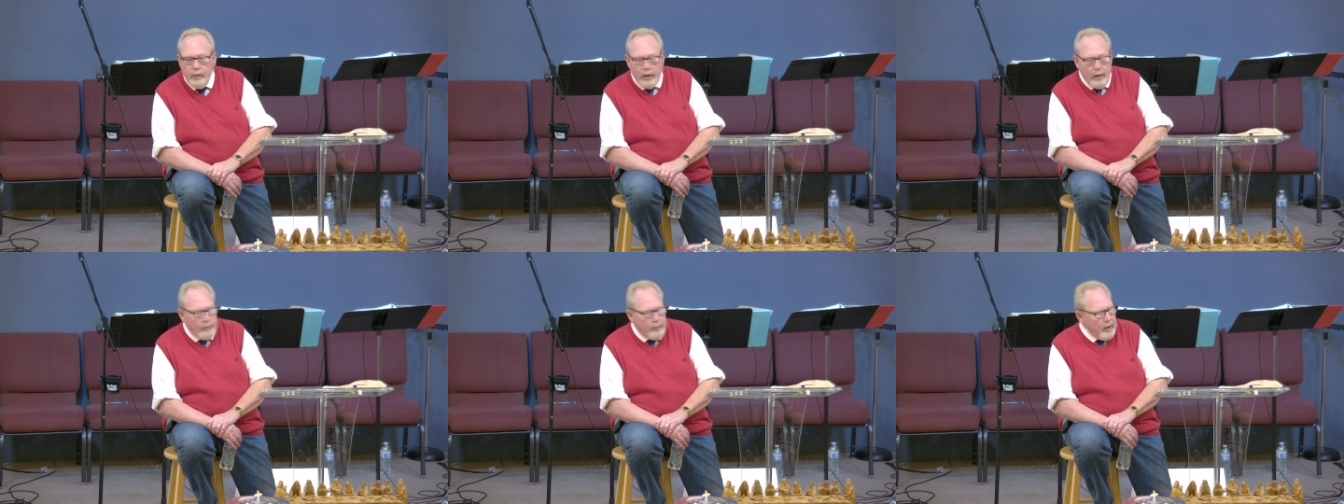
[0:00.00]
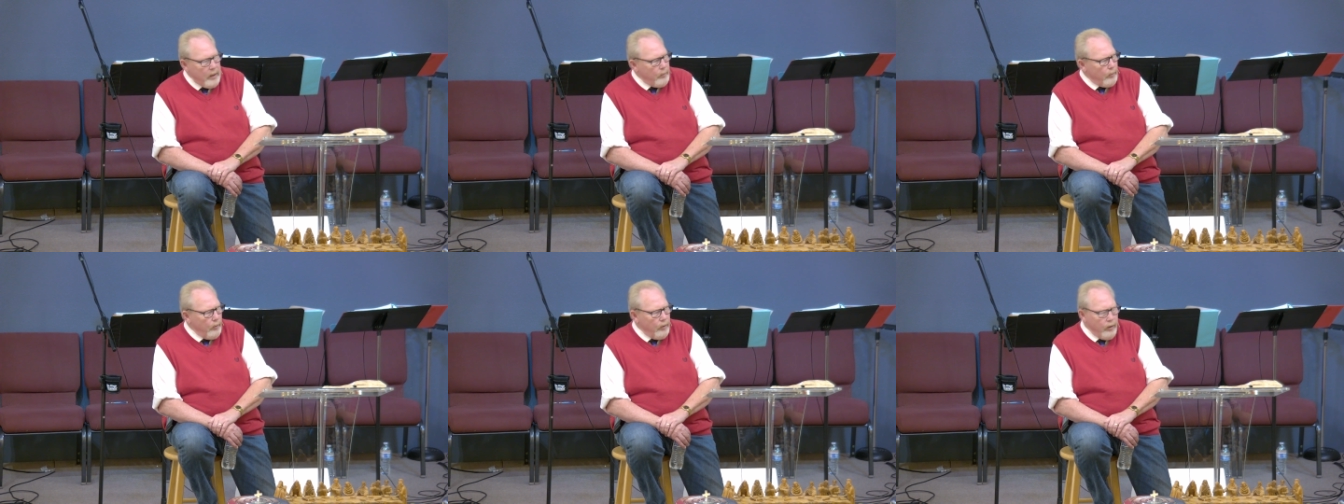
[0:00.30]
We got
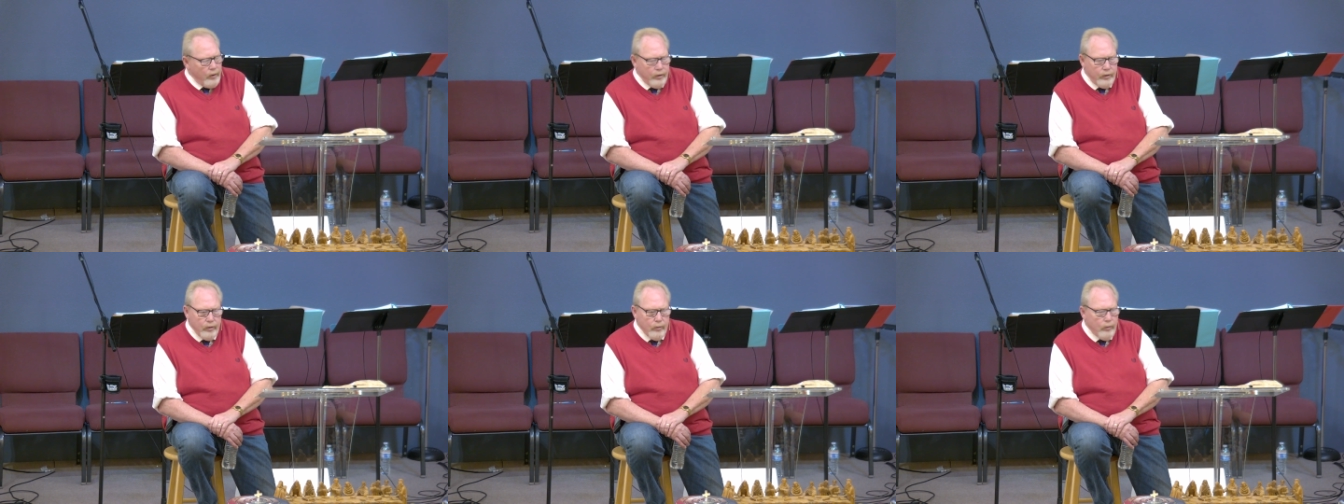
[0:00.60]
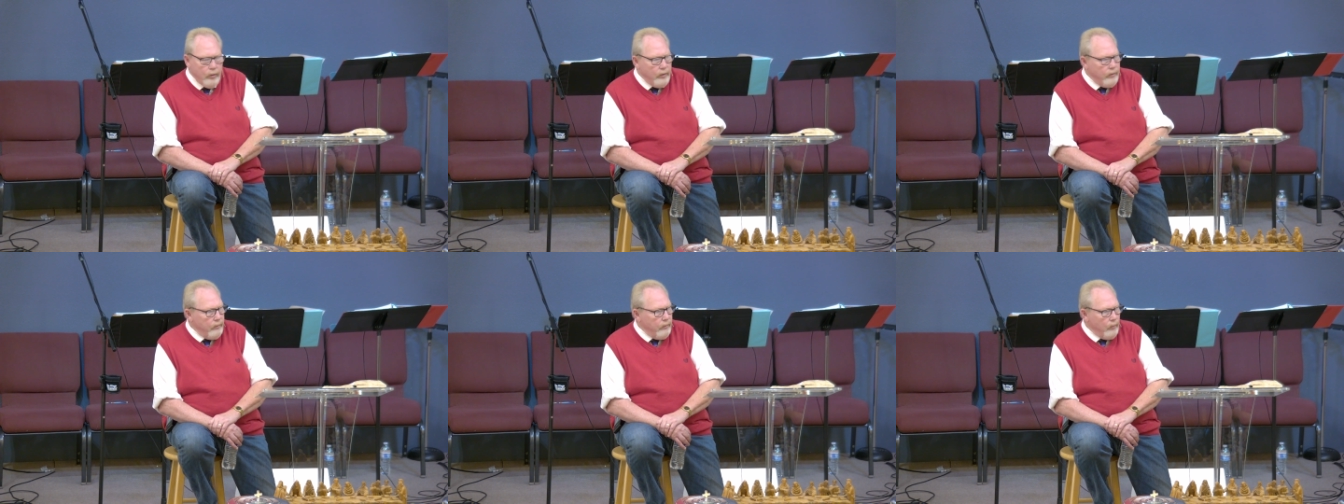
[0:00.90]
people that are
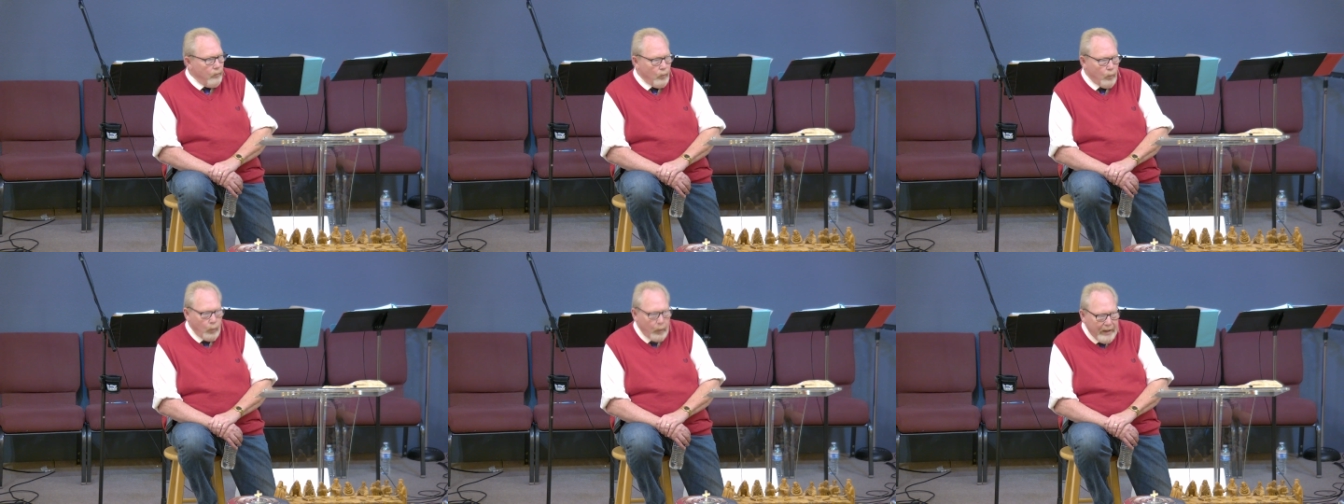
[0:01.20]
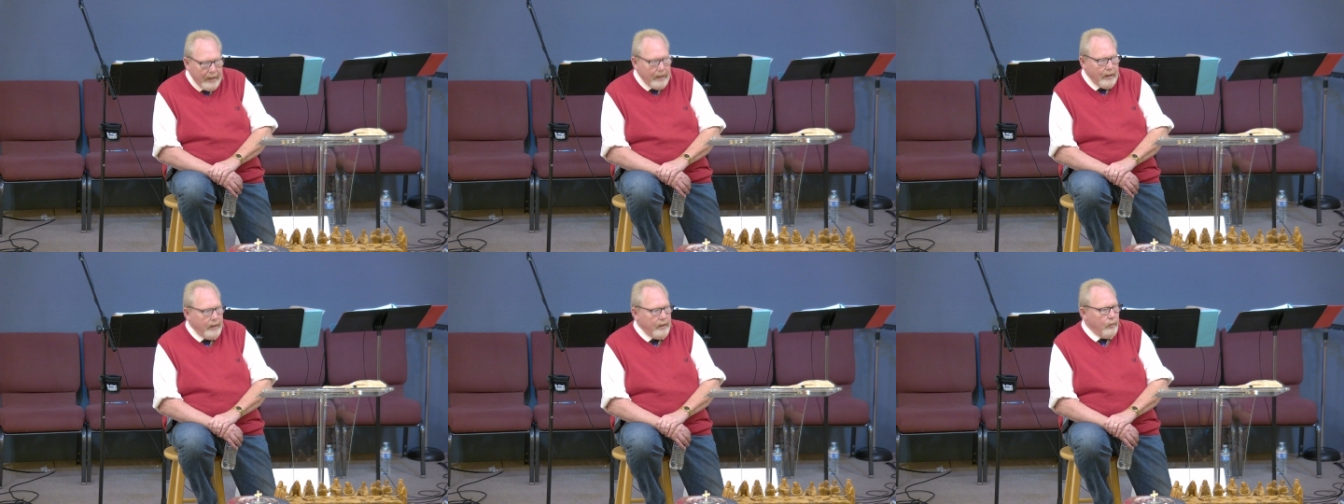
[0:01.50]
doing
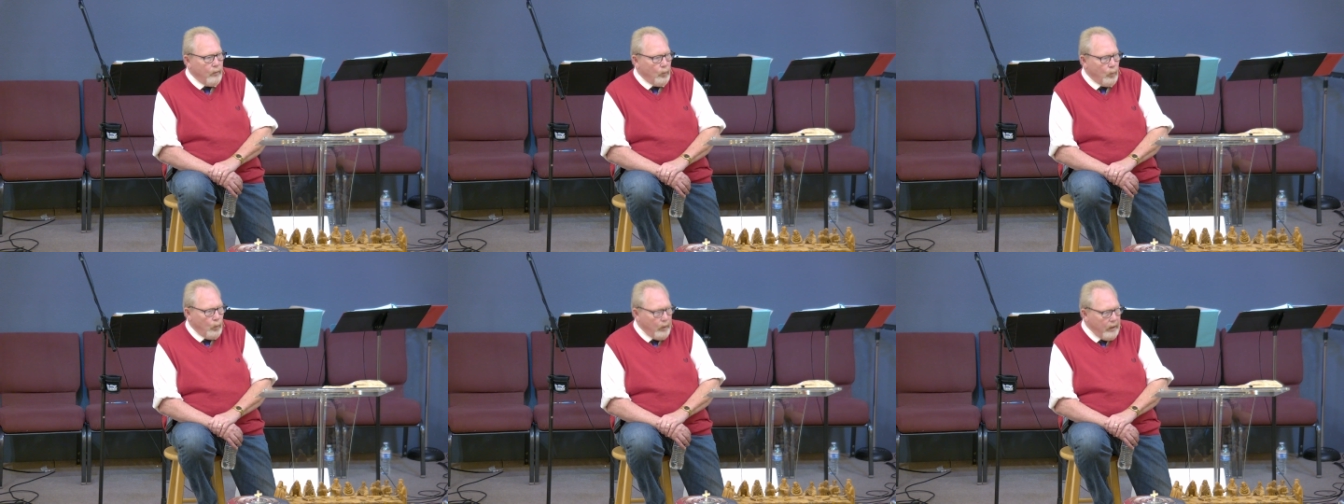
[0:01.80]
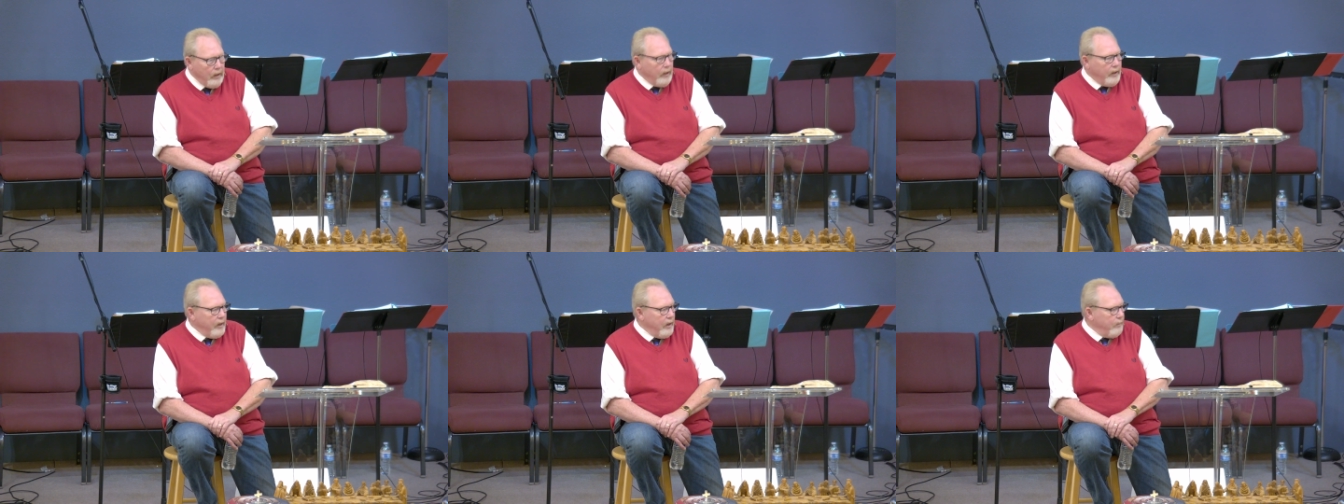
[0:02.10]
really,
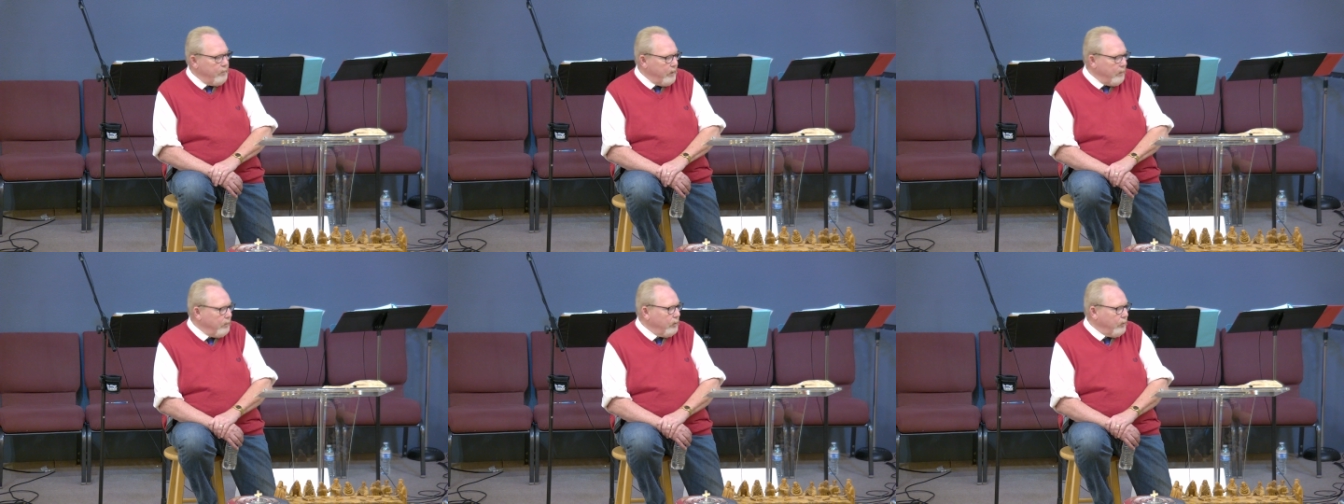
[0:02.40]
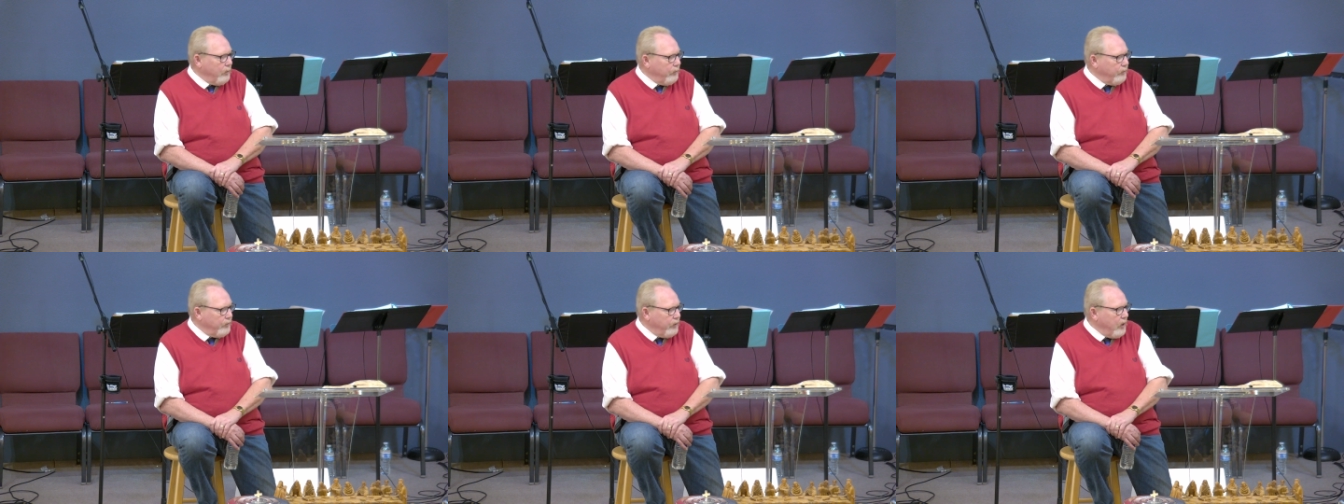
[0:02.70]
really
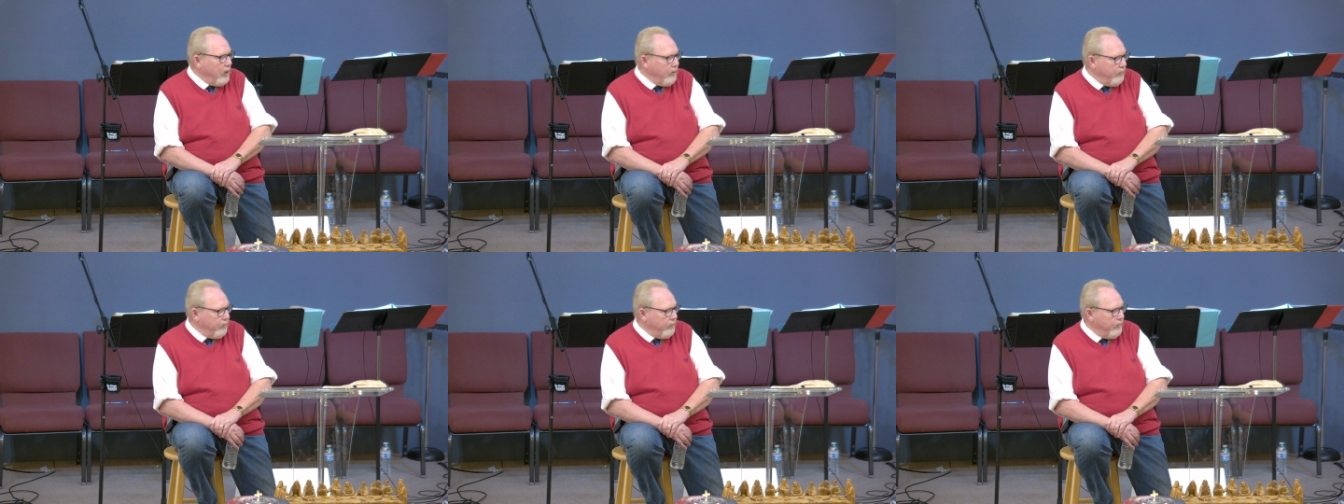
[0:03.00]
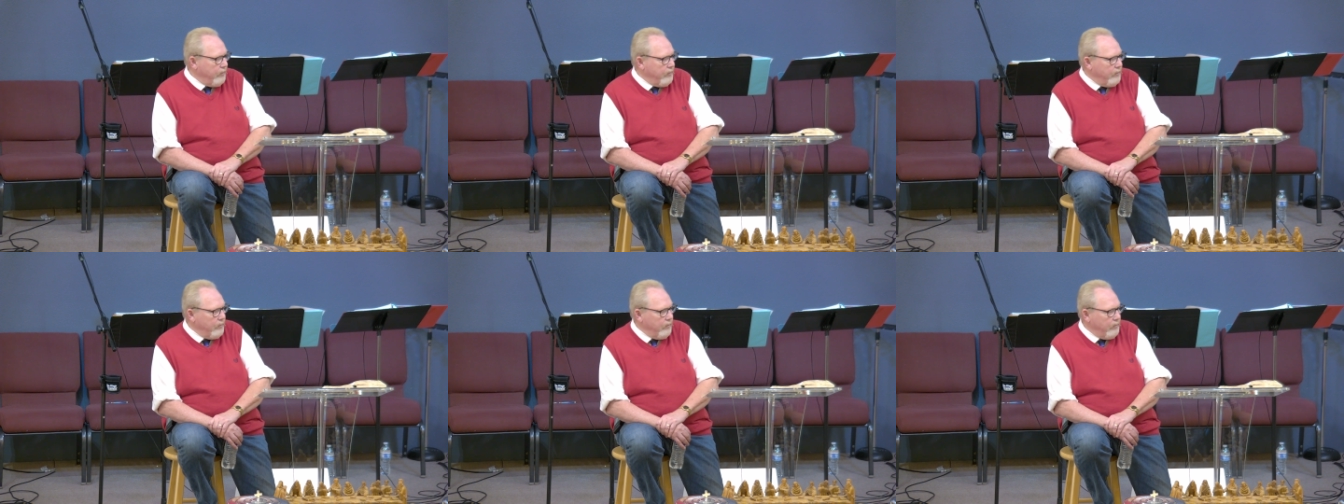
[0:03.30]
unbiblical stuff.